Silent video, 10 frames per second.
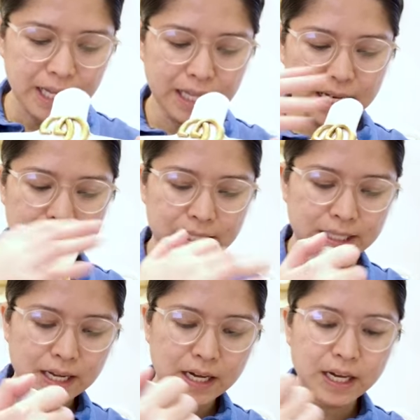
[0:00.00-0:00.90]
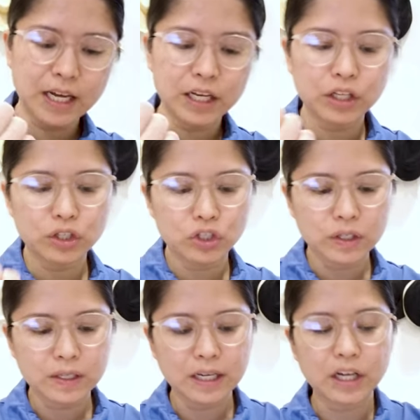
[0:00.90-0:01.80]
And then inside it's
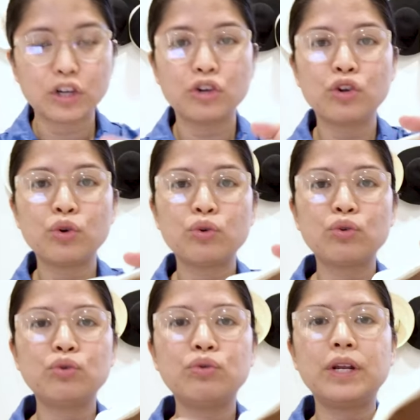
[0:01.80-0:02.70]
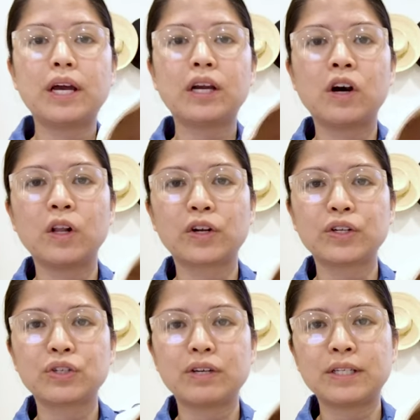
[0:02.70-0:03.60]
just like a nude color.
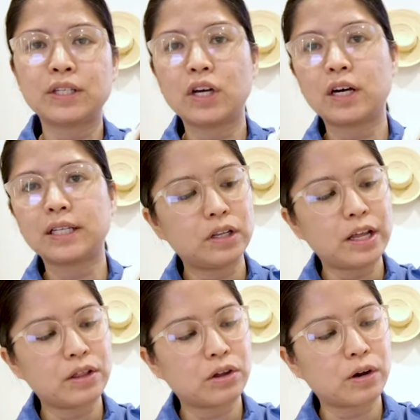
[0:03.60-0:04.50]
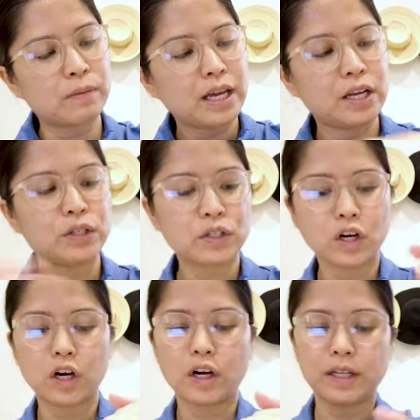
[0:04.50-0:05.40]
So it's not leather. And it's
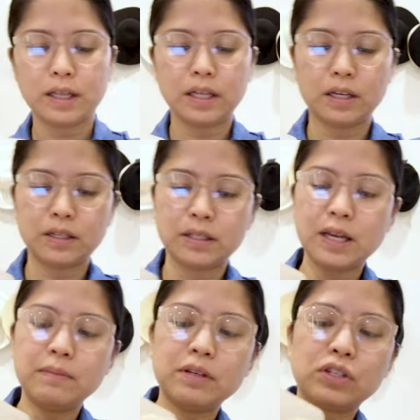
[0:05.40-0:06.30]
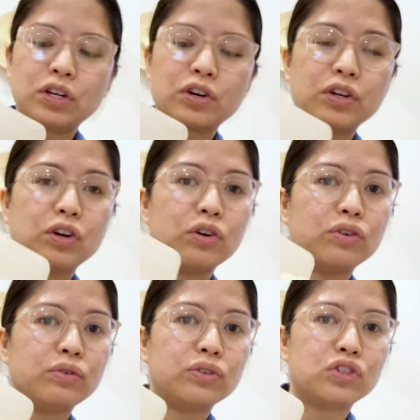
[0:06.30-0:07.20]
got the same material,
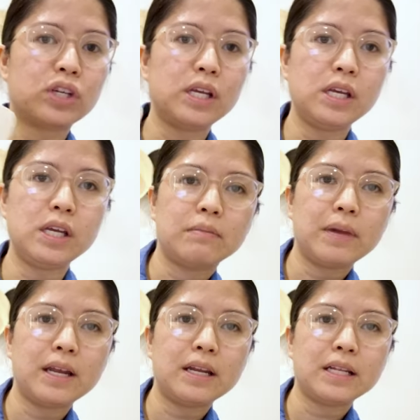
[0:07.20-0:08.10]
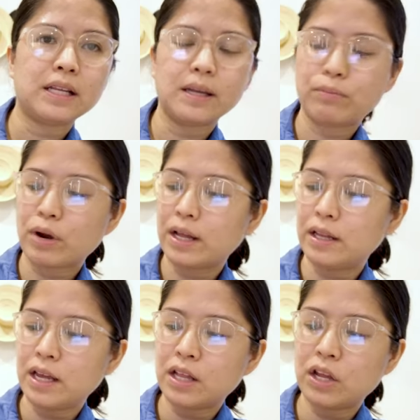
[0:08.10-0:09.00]
Gucci made in Italy
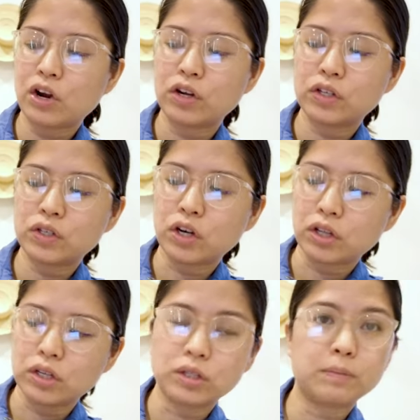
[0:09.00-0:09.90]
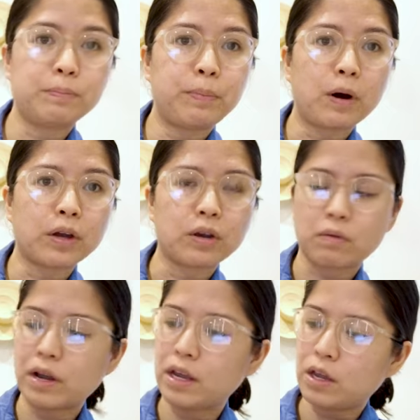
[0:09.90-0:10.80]
branding in there. It's got this pocket
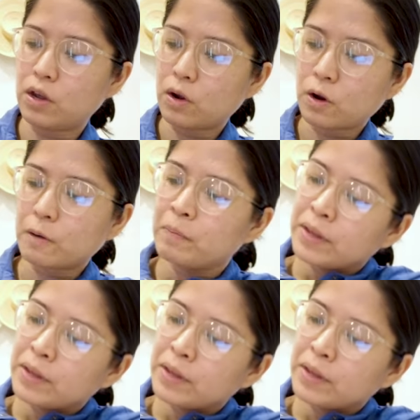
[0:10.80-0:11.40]
right here.